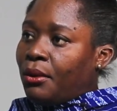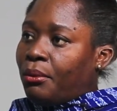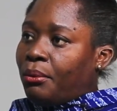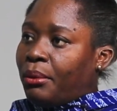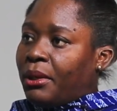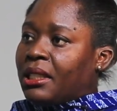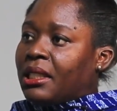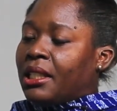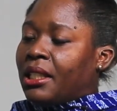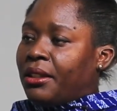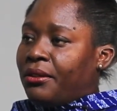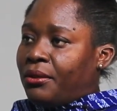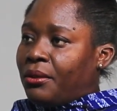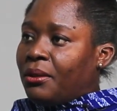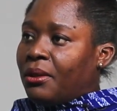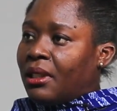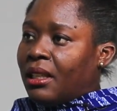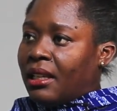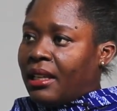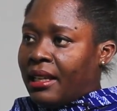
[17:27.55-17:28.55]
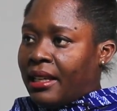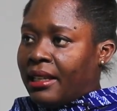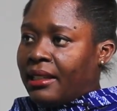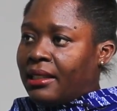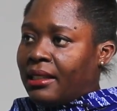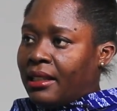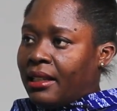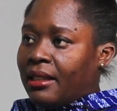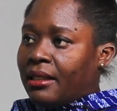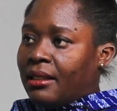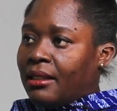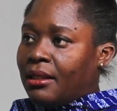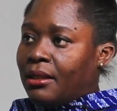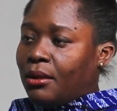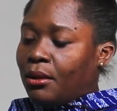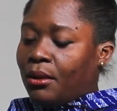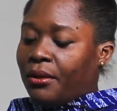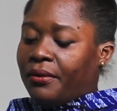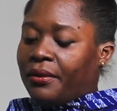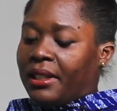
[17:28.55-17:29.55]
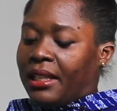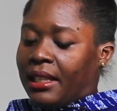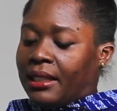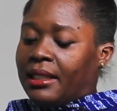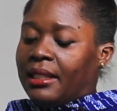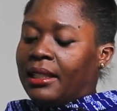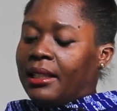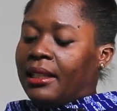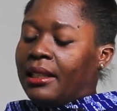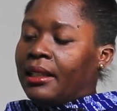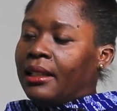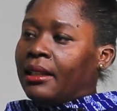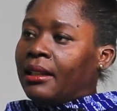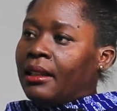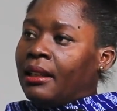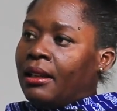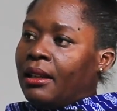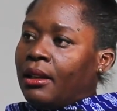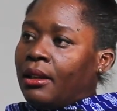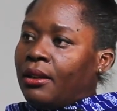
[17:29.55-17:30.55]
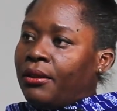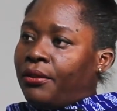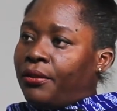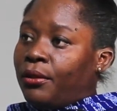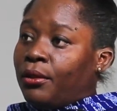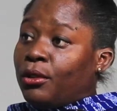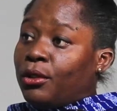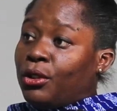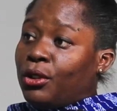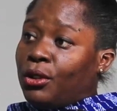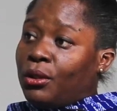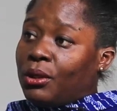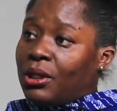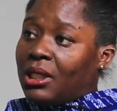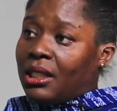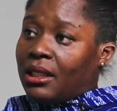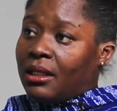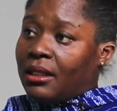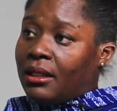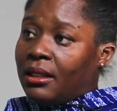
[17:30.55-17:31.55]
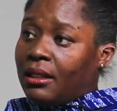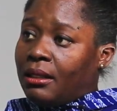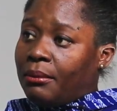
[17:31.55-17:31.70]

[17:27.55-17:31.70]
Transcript: which gives you the high chance of getting full tuition